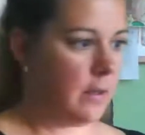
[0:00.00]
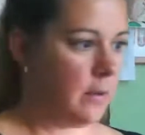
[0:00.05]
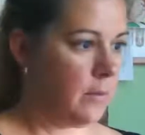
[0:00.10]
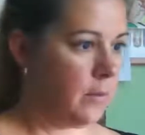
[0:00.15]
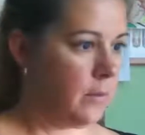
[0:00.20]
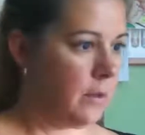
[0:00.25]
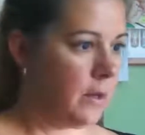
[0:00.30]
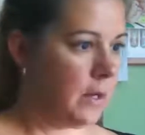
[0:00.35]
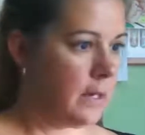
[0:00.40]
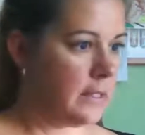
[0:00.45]

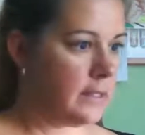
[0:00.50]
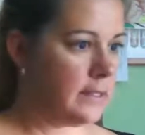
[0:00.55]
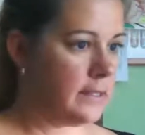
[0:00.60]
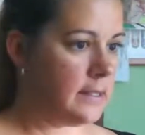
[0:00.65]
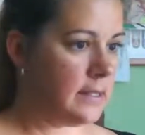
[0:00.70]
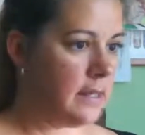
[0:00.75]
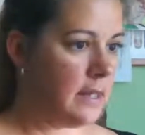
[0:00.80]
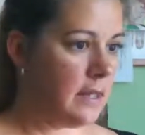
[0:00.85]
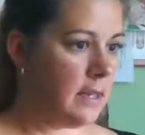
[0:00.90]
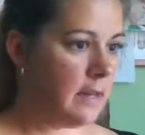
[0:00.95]
we're going to
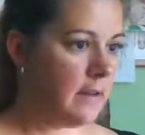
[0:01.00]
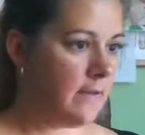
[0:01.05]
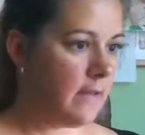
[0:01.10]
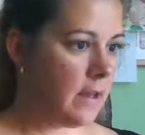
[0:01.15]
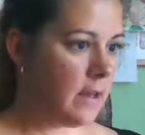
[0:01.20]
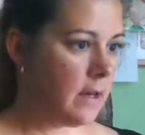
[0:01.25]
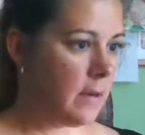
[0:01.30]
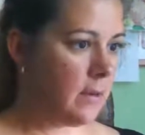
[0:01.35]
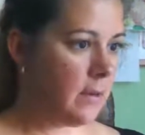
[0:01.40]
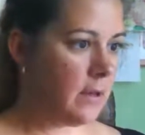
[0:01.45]
see if
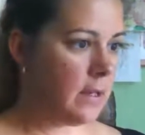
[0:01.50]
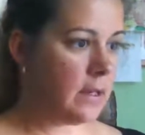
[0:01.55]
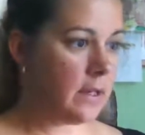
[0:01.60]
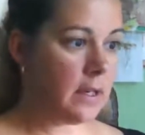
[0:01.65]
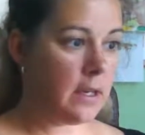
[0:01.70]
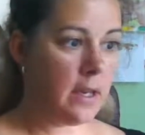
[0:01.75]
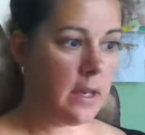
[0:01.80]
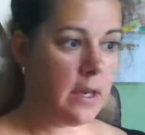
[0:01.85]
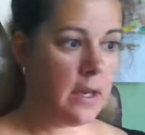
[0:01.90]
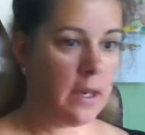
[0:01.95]
anyone
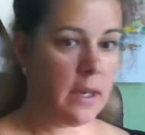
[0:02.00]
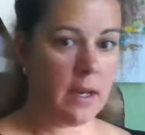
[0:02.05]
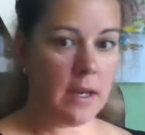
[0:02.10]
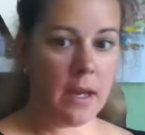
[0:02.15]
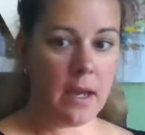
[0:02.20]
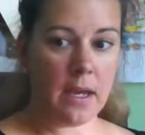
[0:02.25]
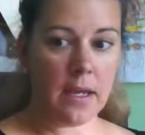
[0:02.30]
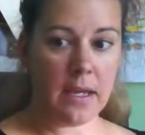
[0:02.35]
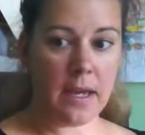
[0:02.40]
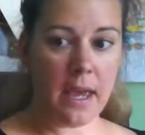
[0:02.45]

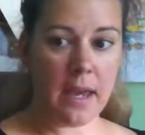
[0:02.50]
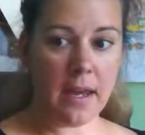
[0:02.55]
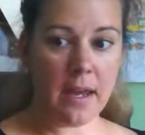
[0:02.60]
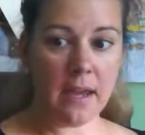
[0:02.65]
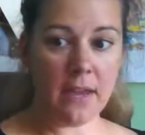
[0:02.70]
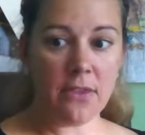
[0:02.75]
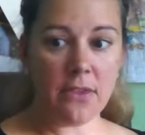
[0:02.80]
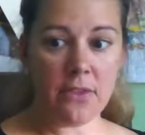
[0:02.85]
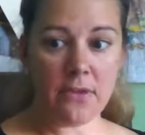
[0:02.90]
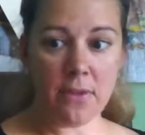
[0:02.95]
can get
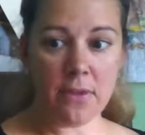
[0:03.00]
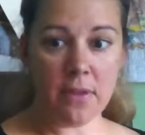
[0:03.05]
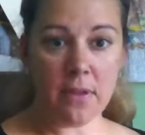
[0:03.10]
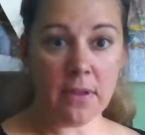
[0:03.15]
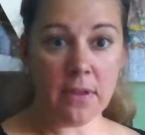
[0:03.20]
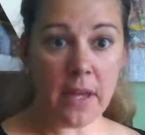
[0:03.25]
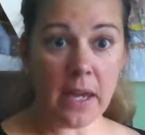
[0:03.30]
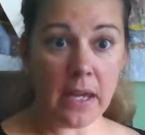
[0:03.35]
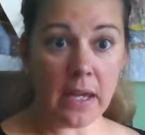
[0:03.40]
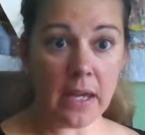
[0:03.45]
in through the
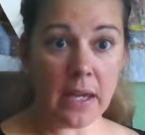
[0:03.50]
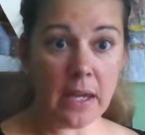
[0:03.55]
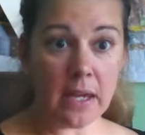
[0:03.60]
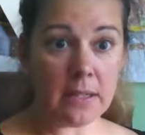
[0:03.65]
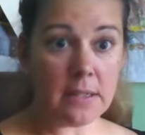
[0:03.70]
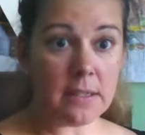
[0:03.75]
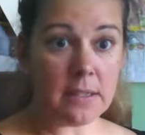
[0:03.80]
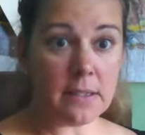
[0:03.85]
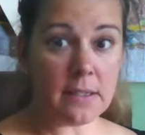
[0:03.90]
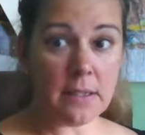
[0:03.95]
link
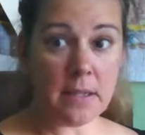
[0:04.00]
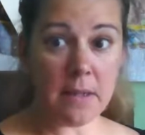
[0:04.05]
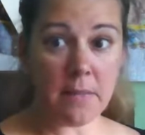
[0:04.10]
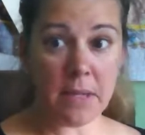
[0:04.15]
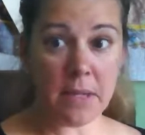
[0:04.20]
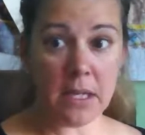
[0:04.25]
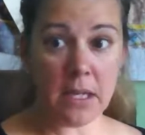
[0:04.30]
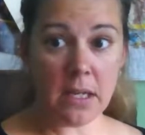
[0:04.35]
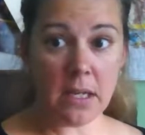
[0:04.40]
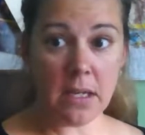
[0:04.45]
and see
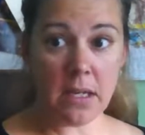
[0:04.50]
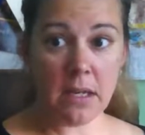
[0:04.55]
me.